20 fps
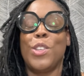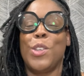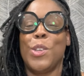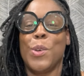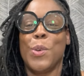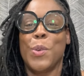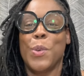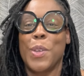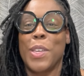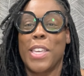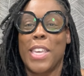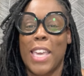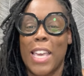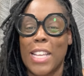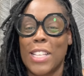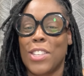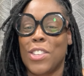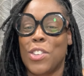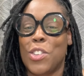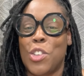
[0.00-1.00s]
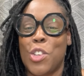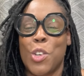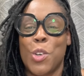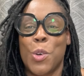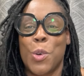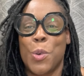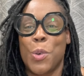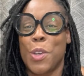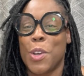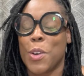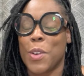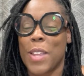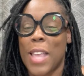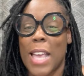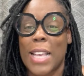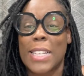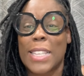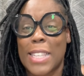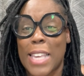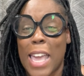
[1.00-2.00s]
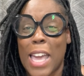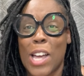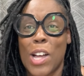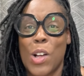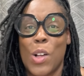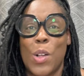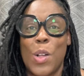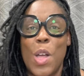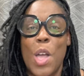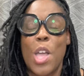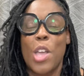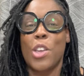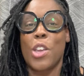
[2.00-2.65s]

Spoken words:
to get to your next sale,